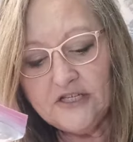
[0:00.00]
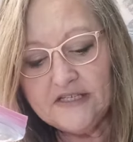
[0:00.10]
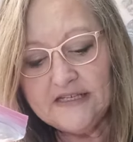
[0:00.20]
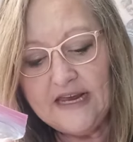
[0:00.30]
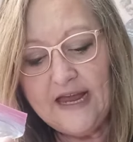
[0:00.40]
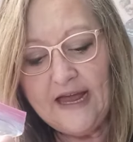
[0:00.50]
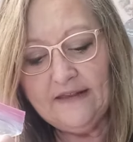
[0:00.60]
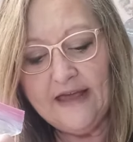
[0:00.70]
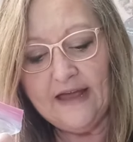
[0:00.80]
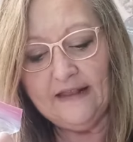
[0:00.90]
just stay
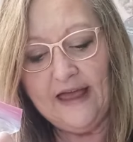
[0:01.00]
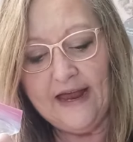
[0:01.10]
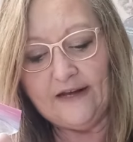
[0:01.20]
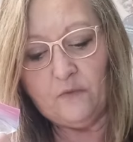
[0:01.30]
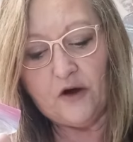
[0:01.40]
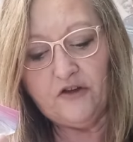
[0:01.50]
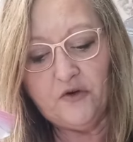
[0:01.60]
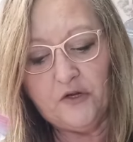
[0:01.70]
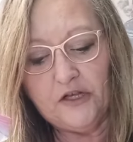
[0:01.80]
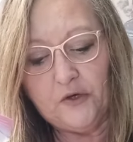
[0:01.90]
on that line where
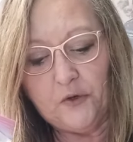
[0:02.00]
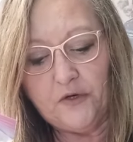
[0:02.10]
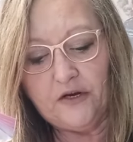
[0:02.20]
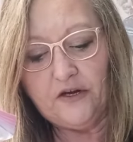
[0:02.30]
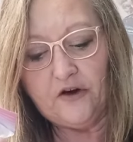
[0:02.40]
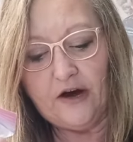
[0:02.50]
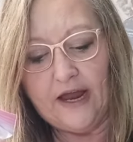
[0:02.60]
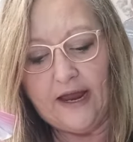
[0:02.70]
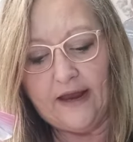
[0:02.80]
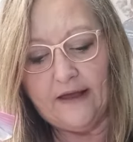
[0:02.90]
you glued your
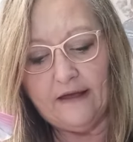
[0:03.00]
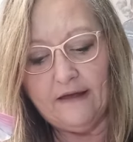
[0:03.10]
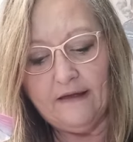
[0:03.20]
egg.